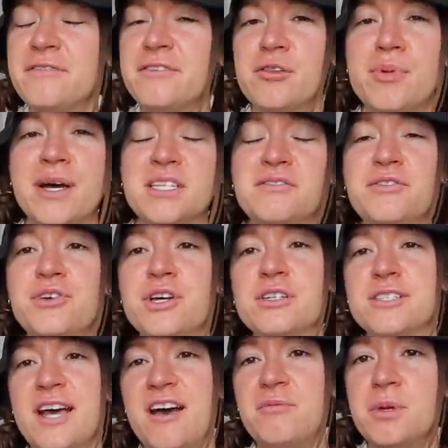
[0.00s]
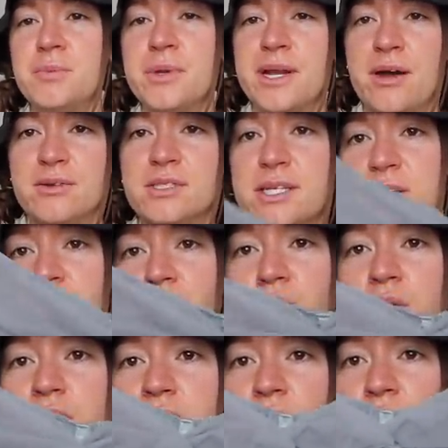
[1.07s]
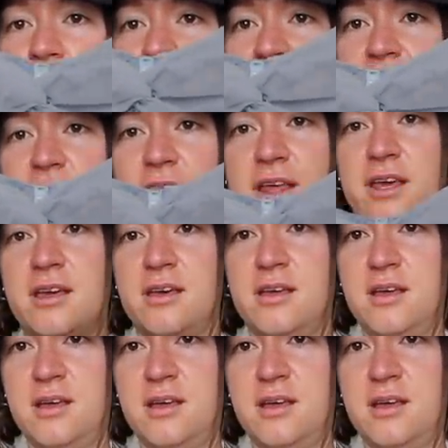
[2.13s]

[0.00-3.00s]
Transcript: like for the past few years I have been, but now it's like really, really like